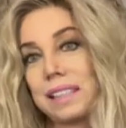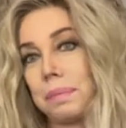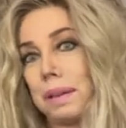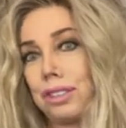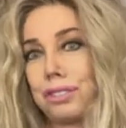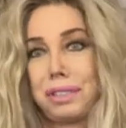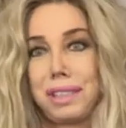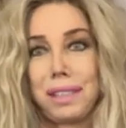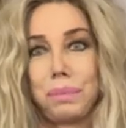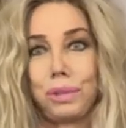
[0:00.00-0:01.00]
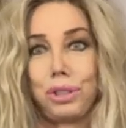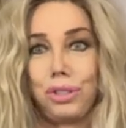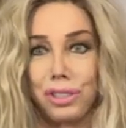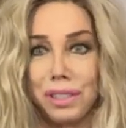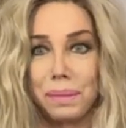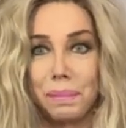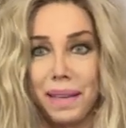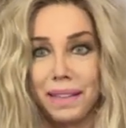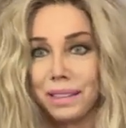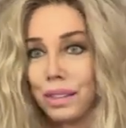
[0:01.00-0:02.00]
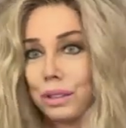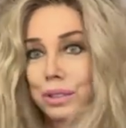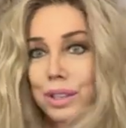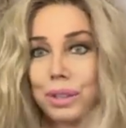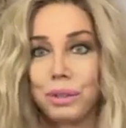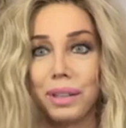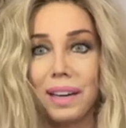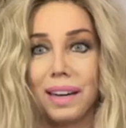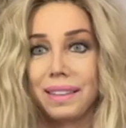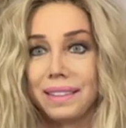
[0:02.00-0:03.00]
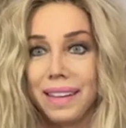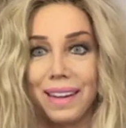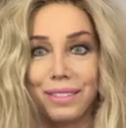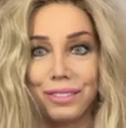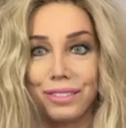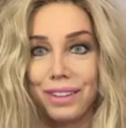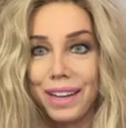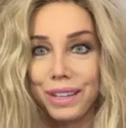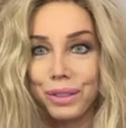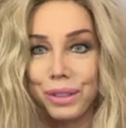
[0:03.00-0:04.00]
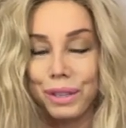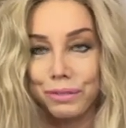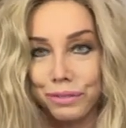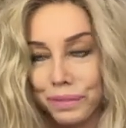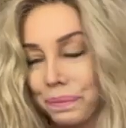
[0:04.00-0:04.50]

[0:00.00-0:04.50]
Especially someone you just met. Oh no, cut that right off.